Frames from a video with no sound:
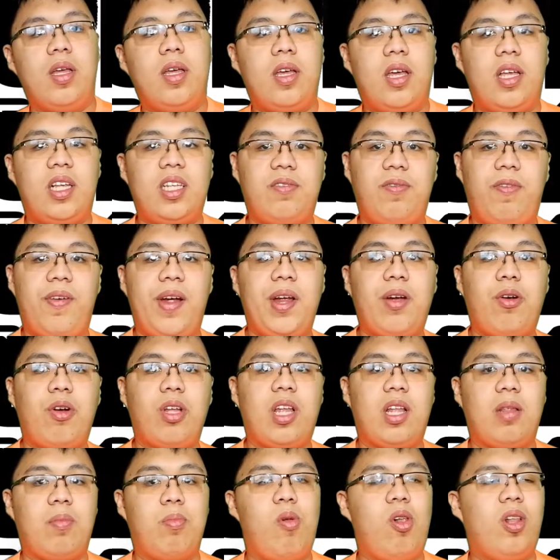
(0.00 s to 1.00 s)
is very good
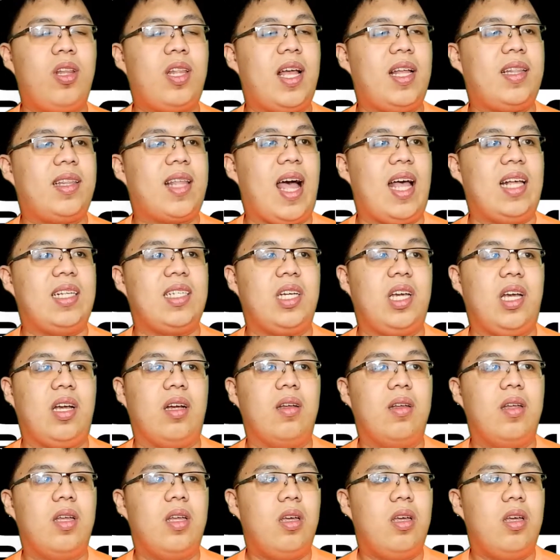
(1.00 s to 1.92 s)
at multitasking.